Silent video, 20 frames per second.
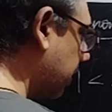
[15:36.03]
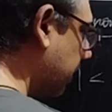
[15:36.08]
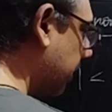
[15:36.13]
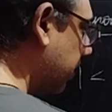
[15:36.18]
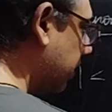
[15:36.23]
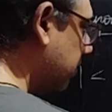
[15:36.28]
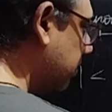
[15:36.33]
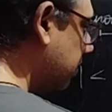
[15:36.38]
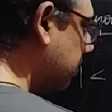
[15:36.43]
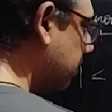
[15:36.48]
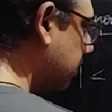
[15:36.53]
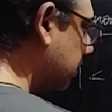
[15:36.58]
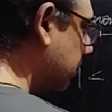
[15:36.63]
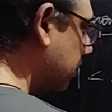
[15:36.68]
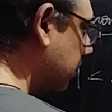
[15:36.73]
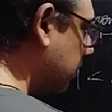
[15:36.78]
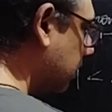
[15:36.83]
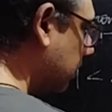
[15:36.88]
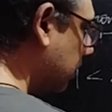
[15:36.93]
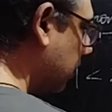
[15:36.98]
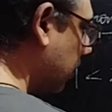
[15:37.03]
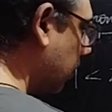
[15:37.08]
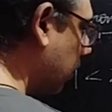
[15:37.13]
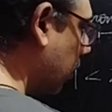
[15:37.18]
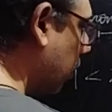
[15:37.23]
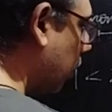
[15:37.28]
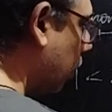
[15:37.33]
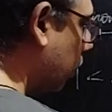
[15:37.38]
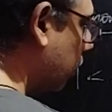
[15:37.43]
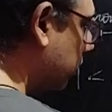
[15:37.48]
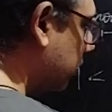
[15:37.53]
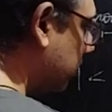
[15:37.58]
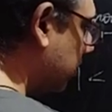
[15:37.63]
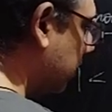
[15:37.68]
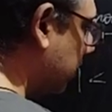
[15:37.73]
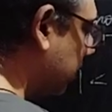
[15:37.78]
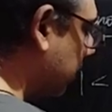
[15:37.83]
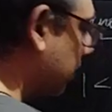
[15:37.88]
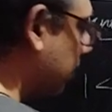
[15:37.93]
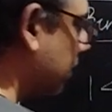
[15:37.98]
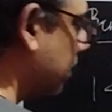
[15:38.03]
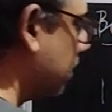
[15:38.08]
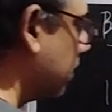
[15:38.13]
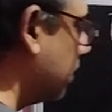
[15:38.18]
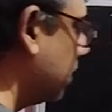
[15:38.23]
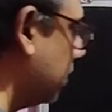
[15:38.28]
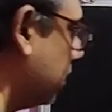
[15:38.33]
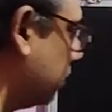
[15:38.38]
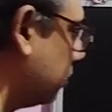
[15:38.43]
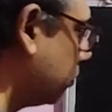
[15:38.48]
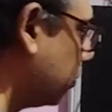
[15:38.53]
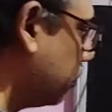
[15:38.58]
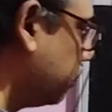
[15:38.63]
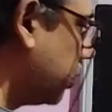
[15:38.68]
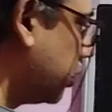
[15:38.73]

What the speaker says: s log 3. So